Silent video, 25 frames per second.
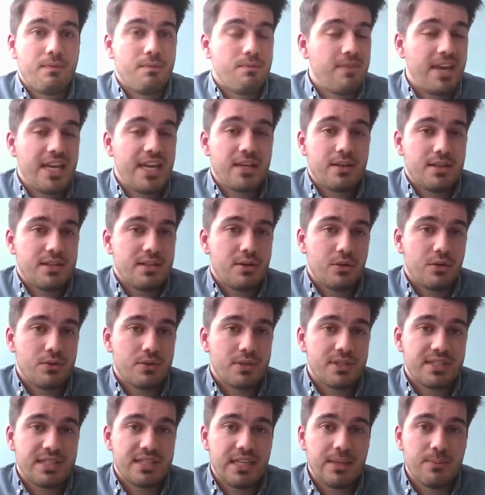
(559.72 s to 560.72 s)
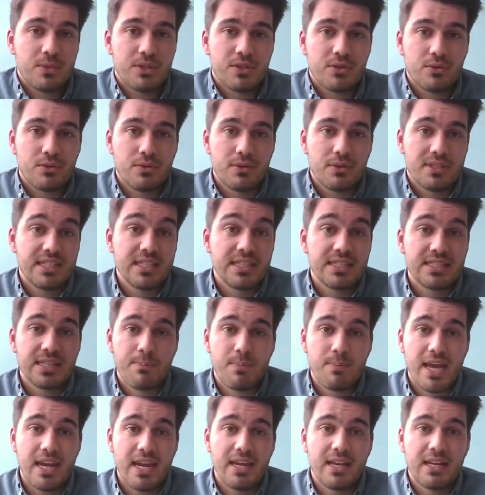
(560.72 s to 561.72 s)
they don't seem to
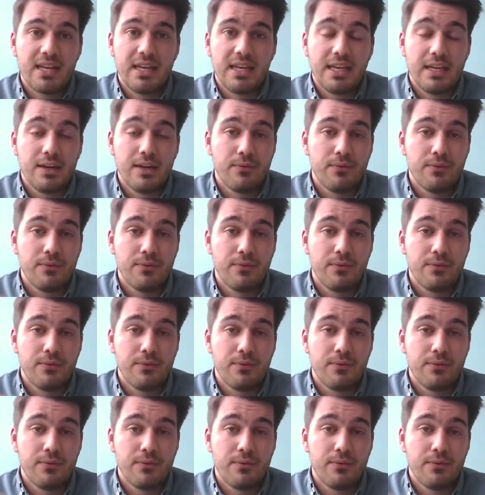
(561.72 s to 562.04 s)
systematically